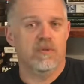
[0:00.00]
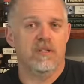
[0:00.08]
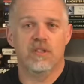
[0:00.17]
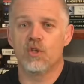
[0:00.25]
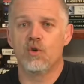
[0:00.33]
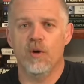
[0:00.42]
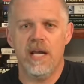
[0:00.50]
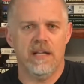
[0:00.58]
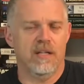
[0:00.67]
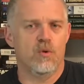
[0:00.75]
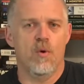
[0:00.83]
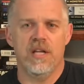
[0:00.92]
does great,
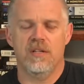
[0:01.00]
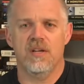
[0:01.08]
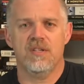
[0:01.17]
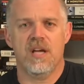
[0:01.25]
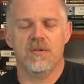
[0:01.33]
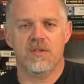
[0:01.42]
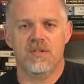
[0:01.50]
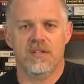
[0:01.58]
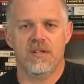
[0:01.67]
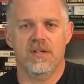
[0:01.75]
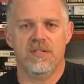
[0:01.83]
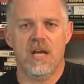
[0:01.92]
like 20 touchdowns and
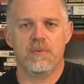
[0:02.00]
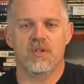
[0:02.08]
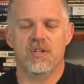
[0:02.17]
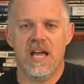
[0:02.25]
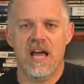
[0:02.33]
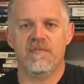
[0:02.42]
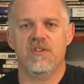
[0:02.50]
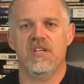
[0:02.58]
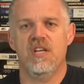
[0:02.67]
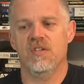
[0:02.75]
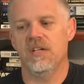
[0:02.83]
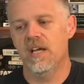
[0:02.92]
six interceptions in half a
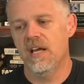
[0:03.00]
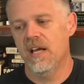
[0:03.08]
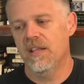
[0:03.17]
season.